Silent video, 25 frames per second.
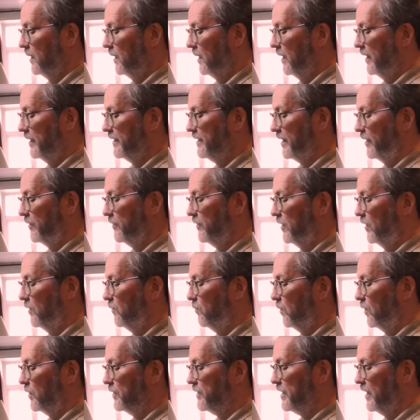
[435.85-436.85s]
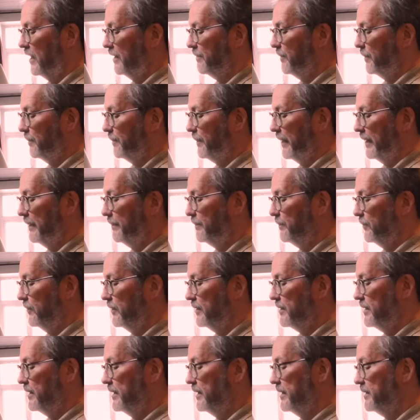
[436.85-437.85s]
I don't know what type of paper
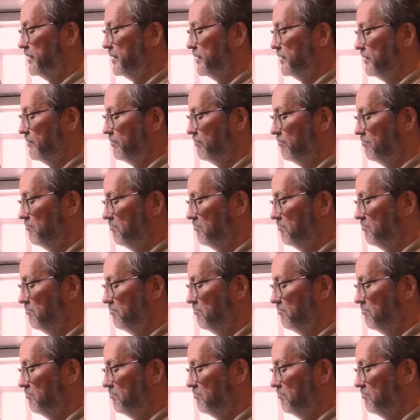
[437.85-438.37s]
it is,